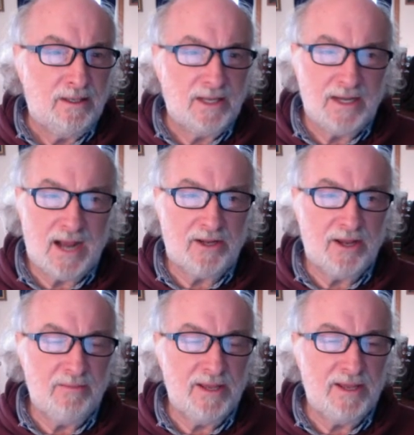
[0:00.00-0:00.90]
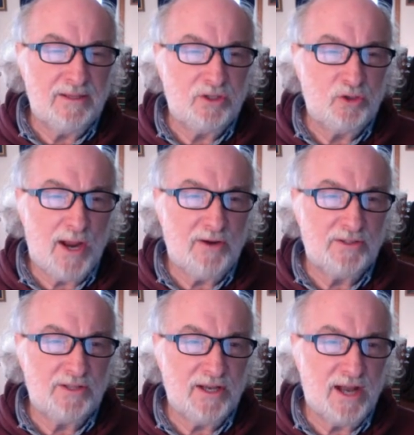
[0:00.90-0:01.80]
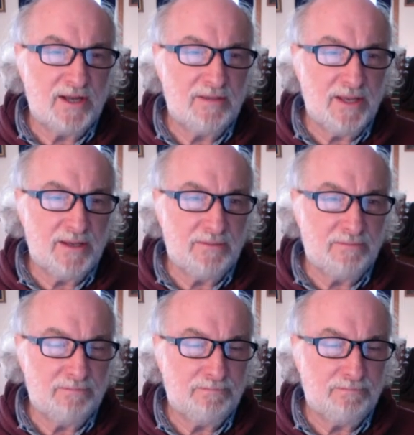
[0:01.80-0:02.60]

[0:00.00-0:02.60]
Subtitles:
cannot come in. The traders cannot come in.